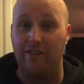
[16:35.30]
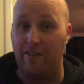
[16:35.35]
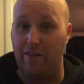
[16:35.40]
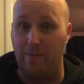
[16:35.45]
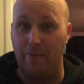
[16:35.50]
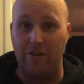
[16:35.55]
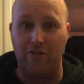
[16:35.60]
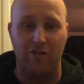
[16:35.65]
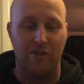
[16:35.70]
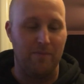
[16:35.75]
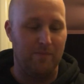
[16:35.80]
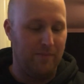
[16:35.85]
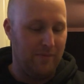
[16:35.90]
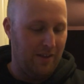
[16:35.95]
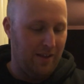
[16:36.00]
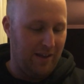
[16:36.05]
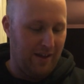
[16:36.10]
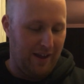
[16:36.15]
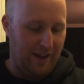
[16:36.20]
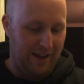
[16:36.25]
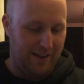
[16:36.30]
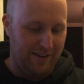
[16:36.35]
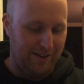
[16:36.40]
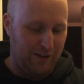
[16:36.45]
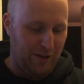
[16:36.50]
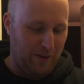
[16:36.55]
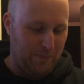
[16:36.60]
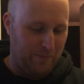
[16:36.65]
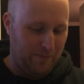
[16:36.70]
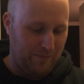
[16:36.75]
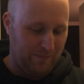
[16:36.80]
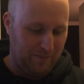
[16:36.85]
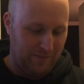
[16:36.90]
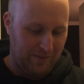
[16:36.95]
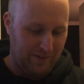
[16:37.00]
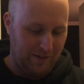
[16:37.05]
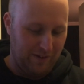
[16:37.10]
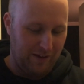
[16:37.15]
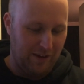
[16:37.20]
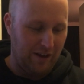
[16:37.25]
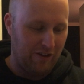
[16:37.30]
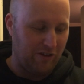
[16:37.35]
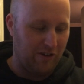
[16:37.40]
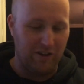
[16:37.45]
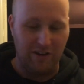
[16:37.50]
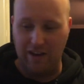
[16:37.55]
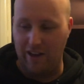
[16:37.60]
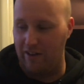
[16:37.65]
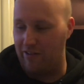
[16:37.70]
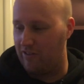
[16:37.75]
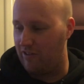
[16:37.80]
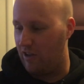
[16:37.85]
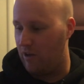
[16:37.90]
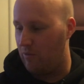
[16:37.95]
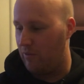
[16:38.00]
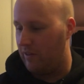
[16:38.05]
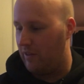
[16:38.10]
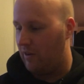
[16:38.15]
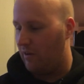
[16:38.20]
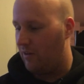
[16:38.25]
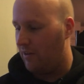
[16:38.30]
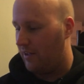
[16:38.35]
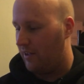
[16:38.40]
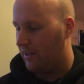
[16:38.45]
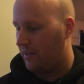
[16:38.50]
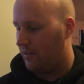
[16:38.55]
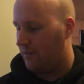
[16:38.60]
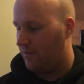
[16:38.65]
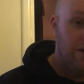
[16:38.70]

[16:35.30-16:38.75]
said the bishop. And um, yeah, she can let us know what they look like.